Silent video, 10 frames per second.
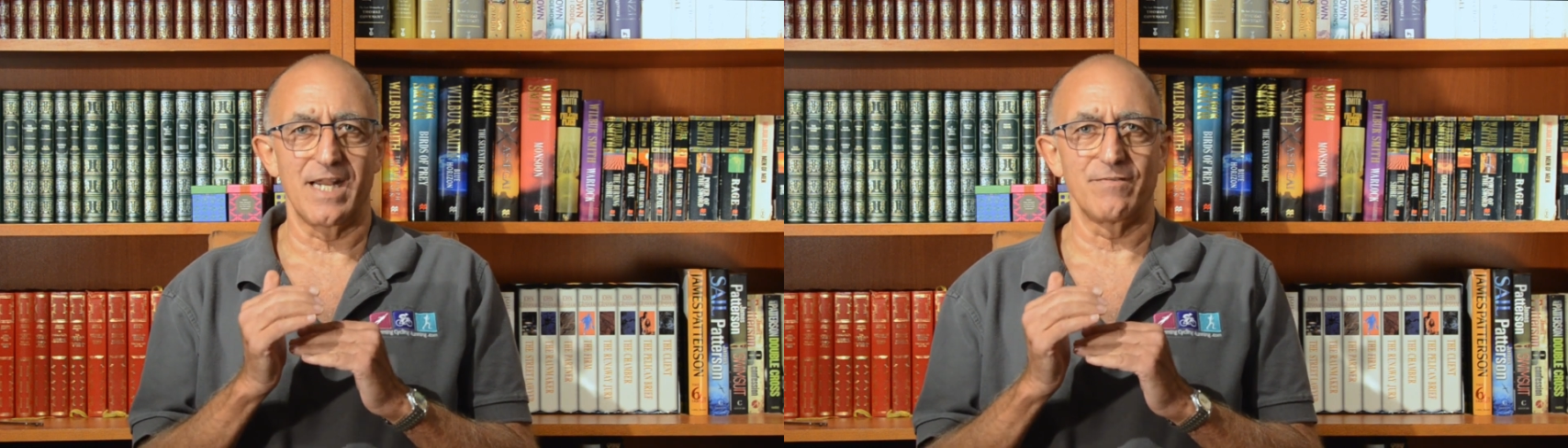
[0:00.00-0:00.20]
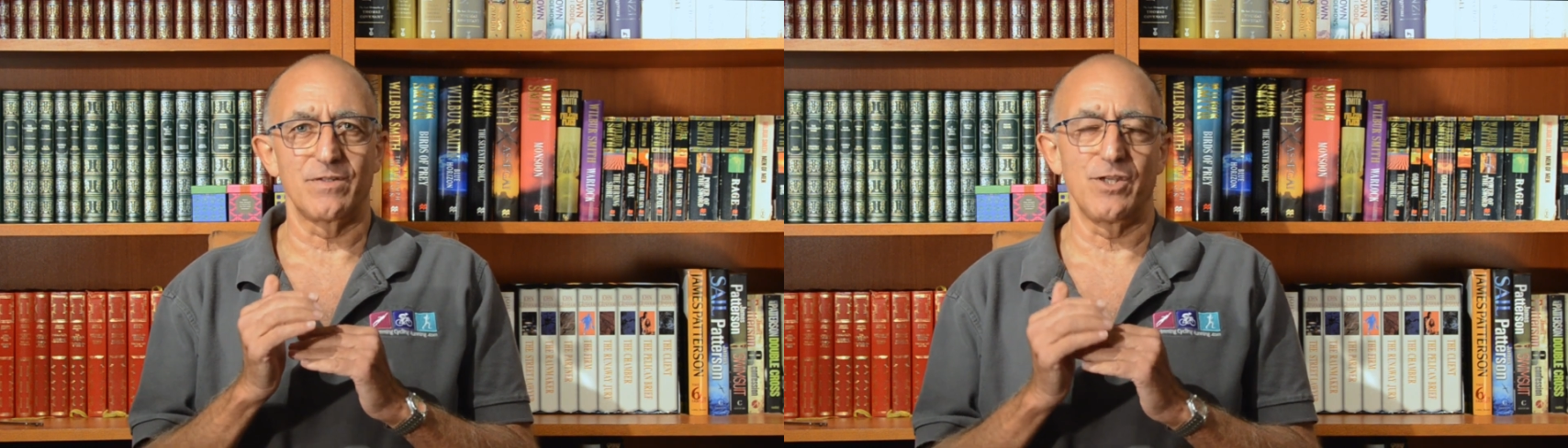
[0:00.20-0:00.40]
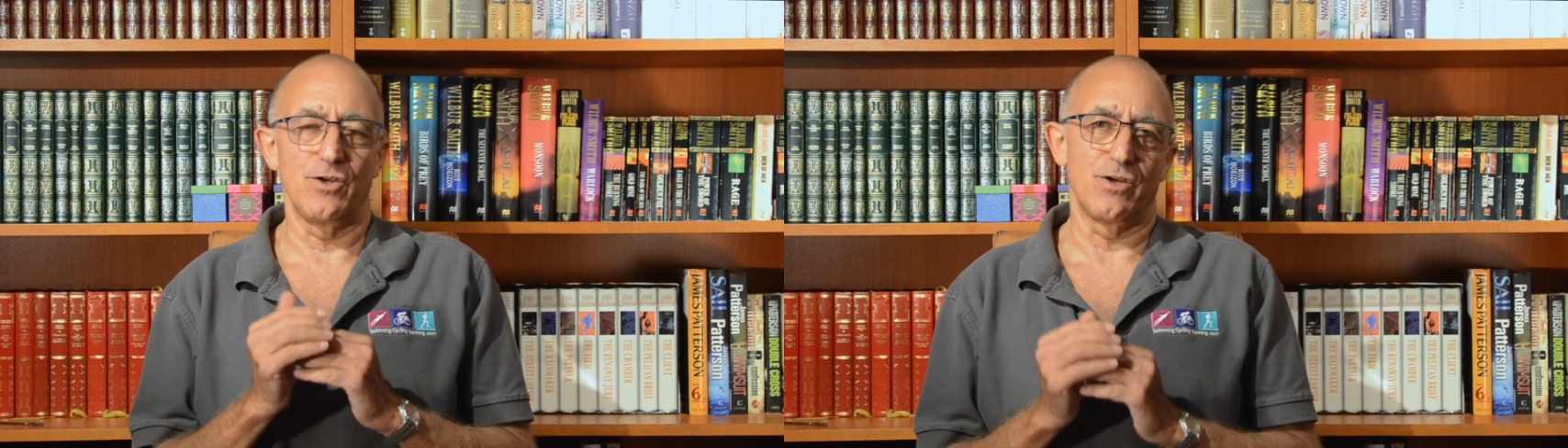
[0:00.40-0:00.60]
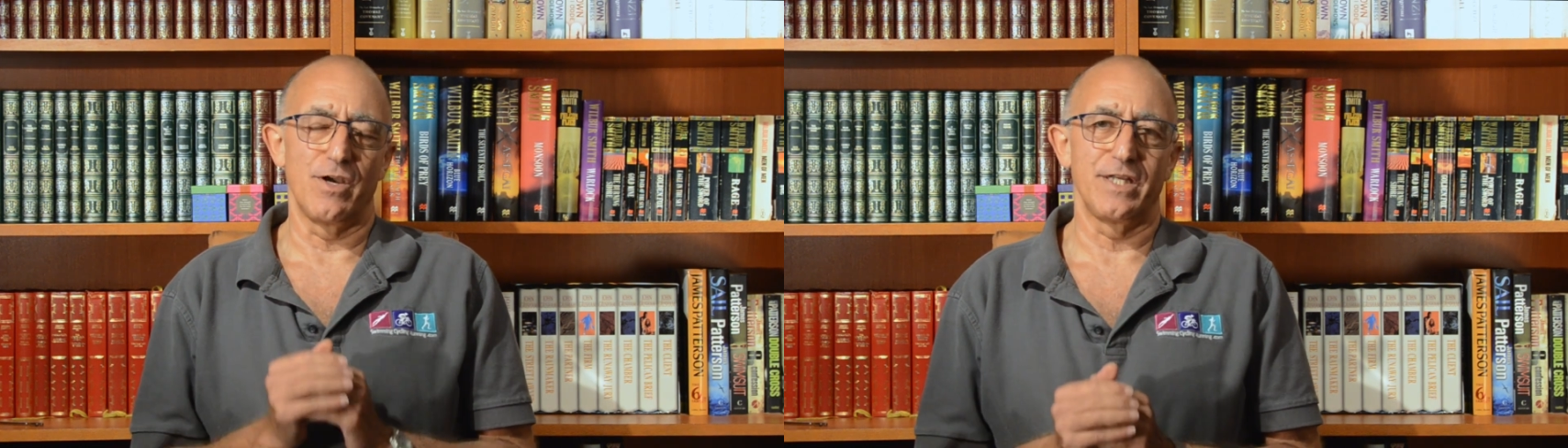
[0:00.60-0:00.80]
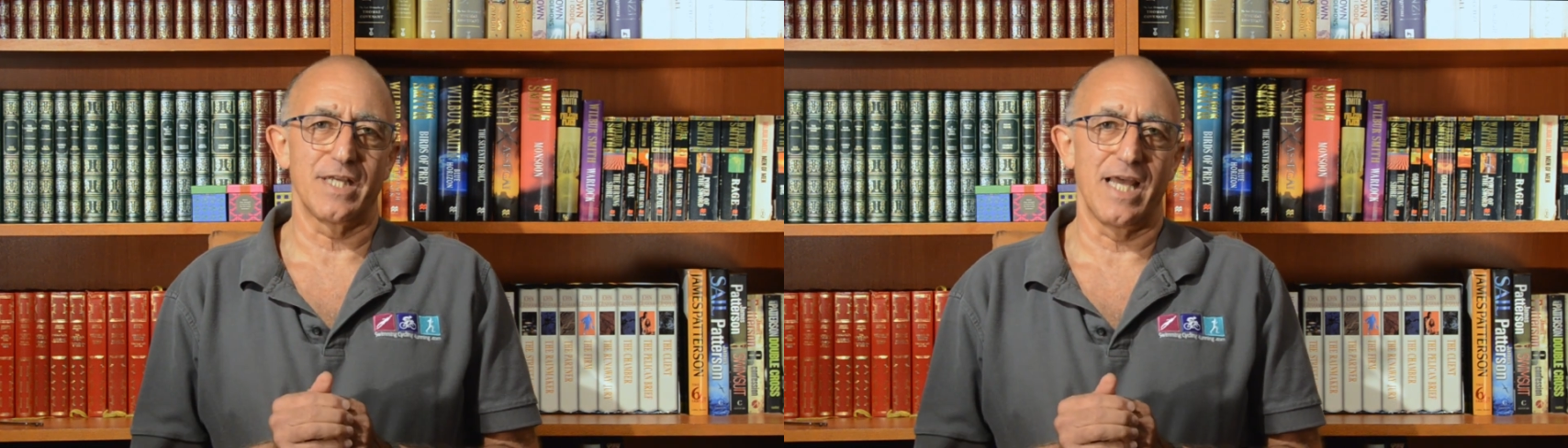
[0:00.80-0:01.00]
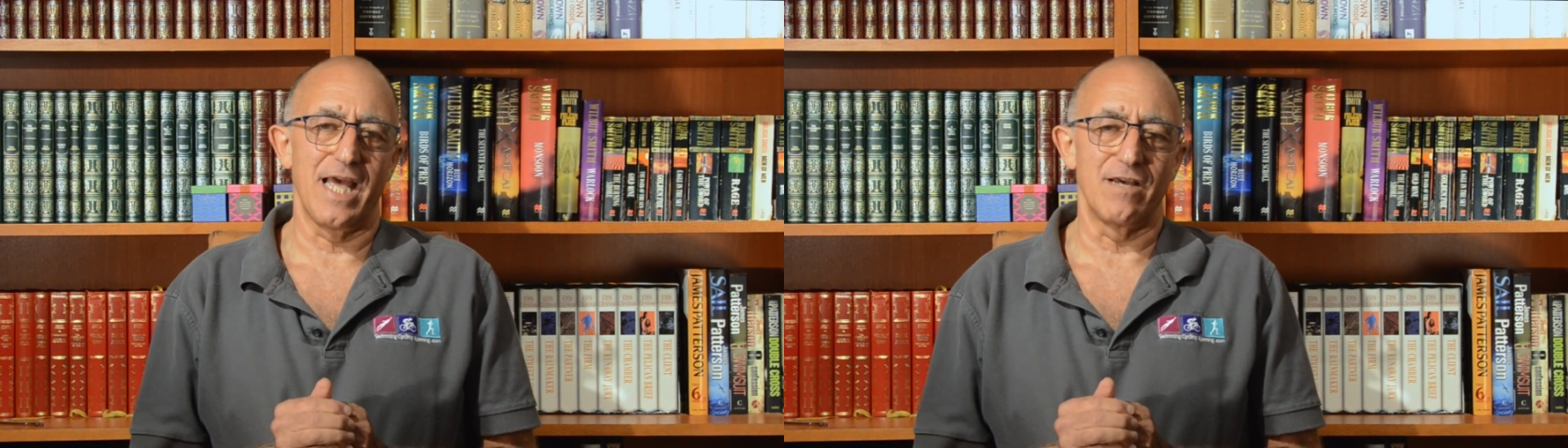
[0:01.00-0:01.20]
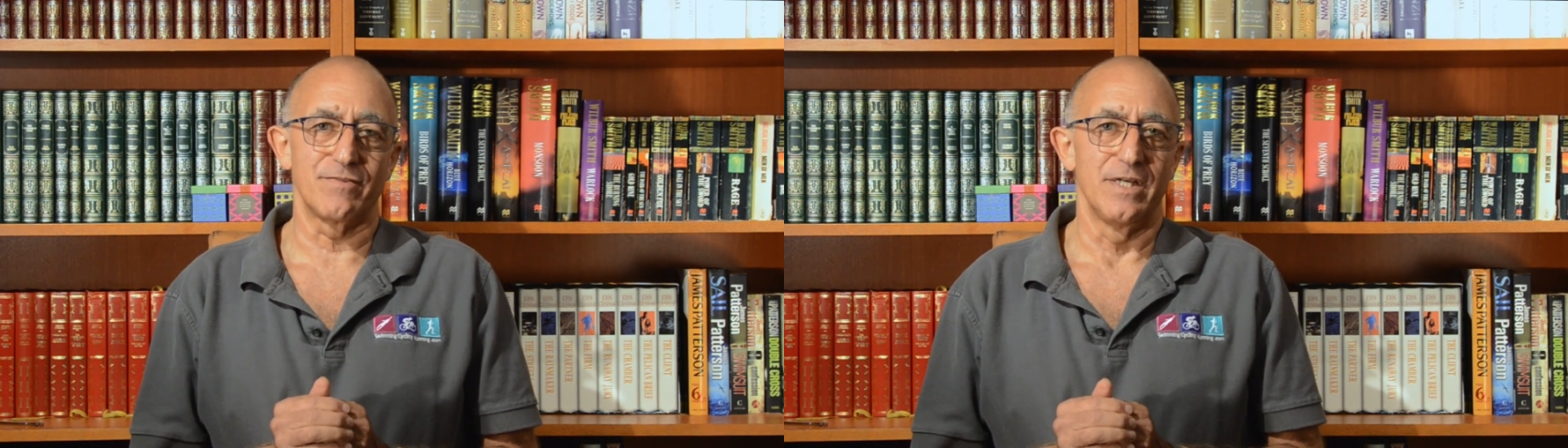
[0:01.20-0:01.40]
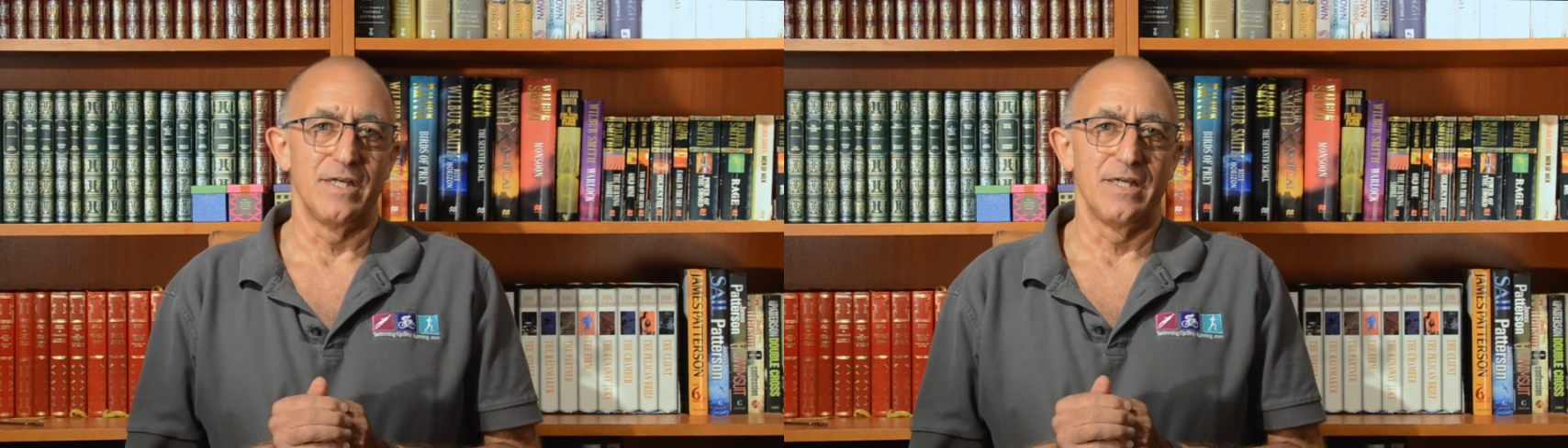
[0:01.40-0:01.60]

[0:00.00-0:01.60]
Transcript: level that you're going to have,